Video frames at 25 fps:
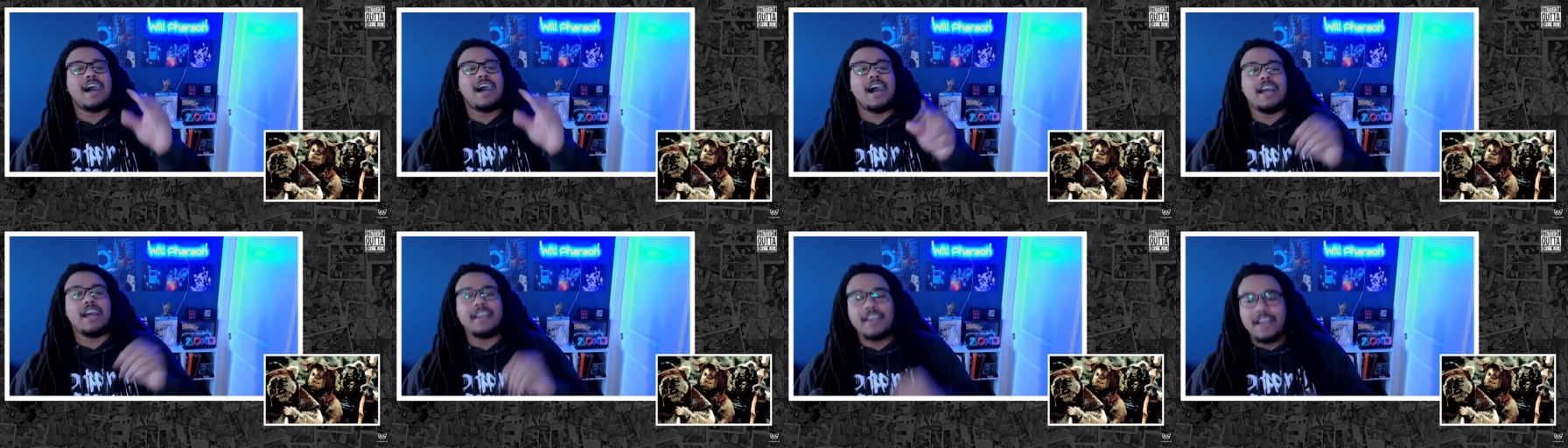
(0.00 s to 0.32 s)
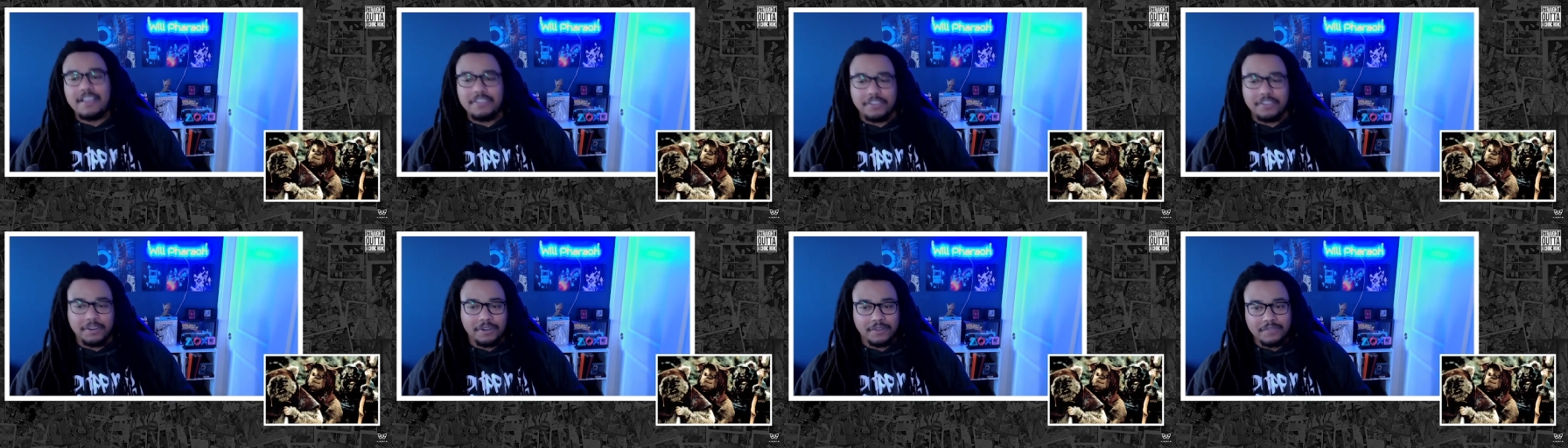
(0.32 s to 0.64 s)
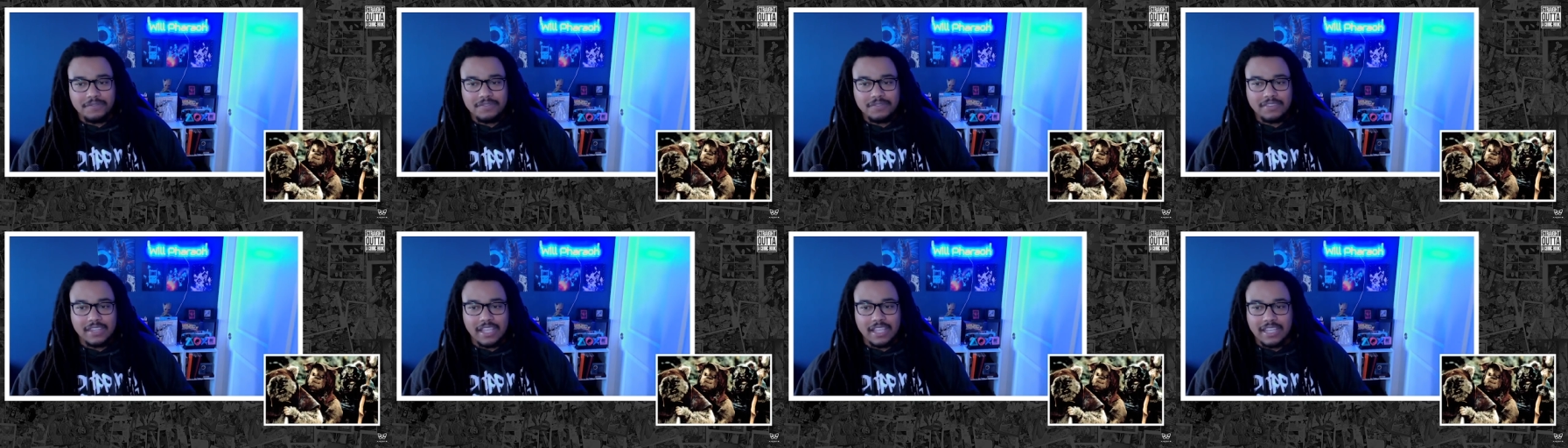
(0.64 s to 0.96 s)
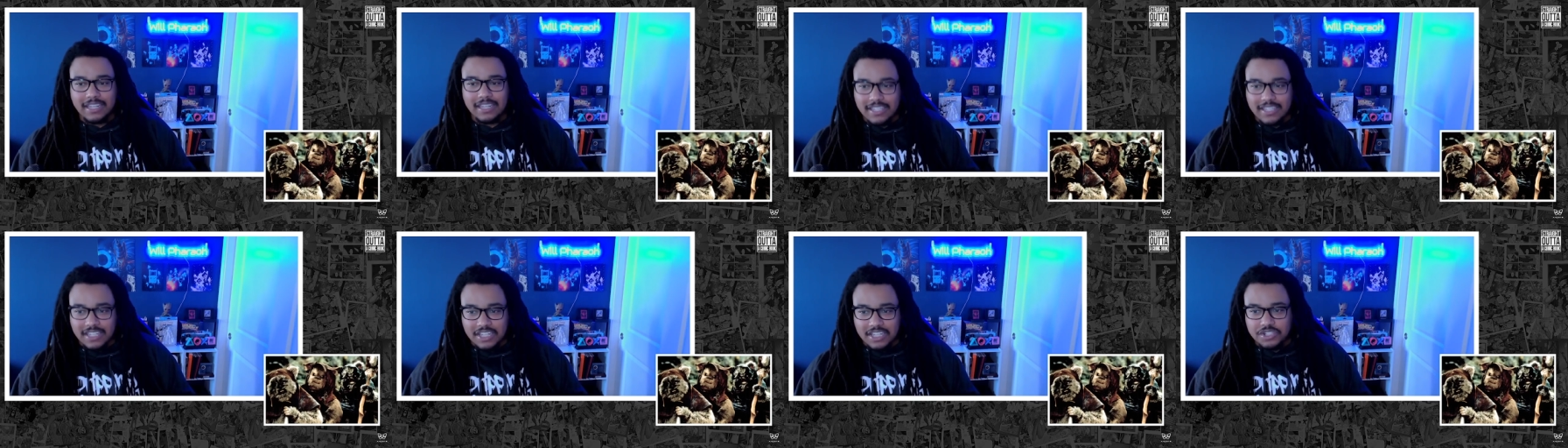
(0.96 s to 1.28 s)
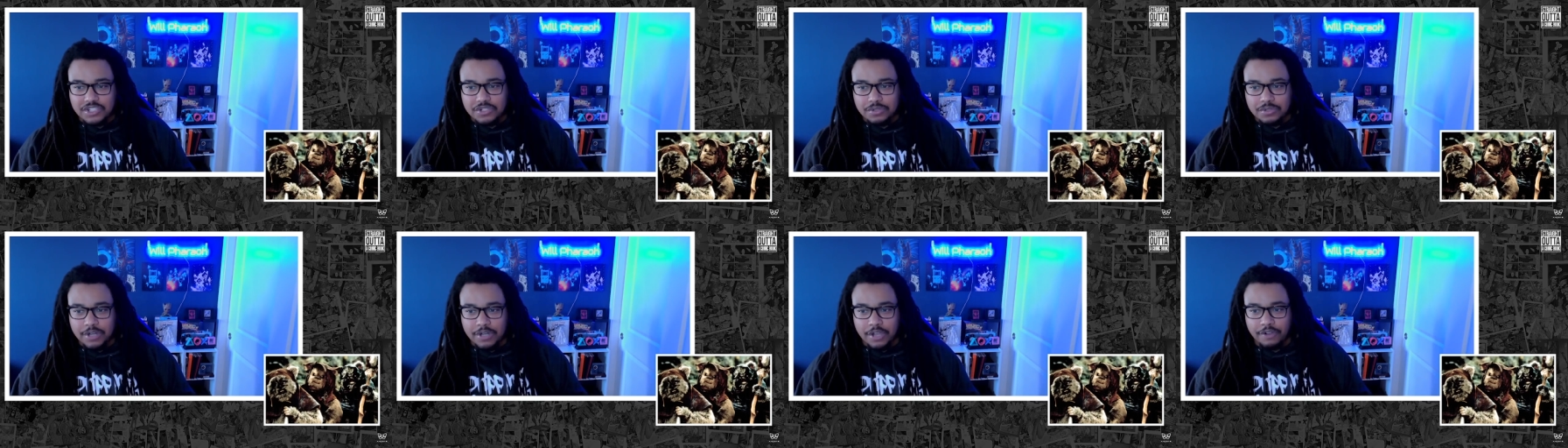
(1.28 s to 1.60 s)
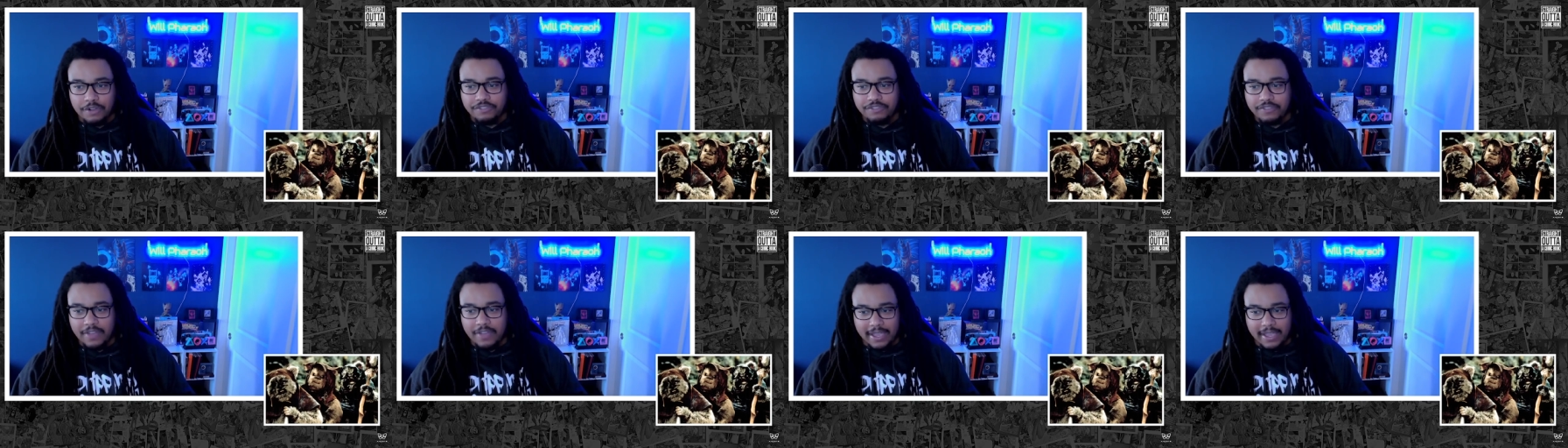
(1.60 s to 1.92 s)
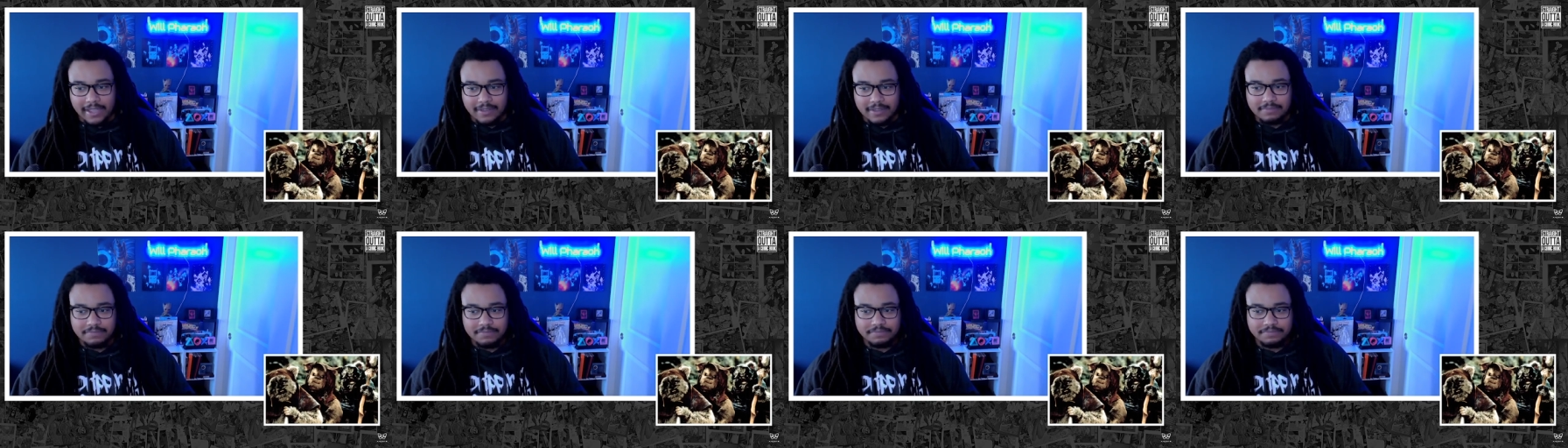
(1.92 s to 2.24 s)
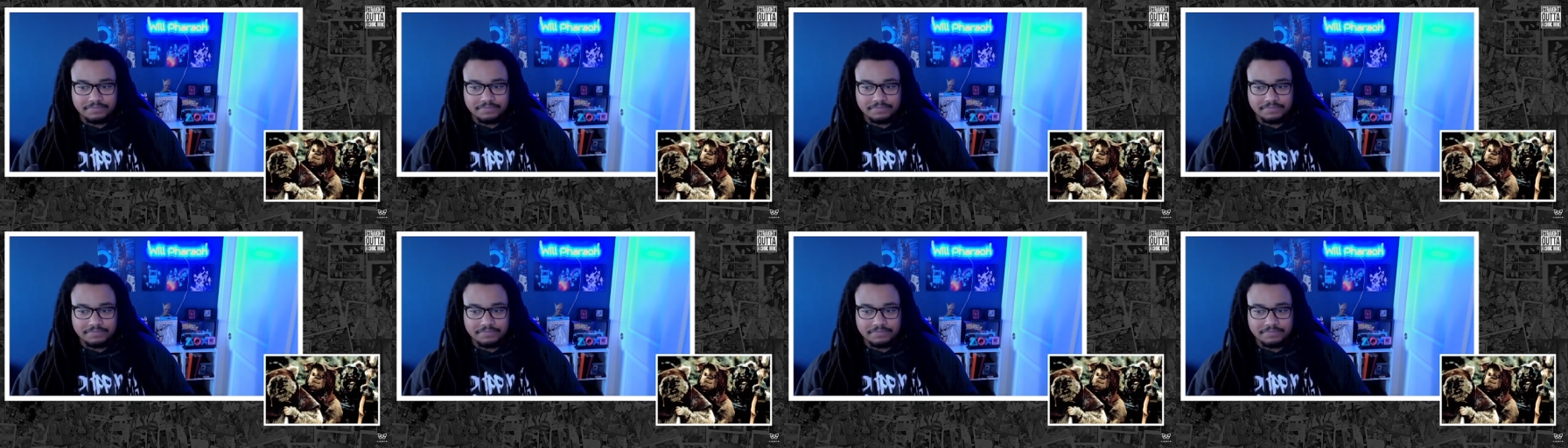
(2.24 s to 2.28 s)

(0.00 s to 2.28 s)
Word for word: another did you know fact.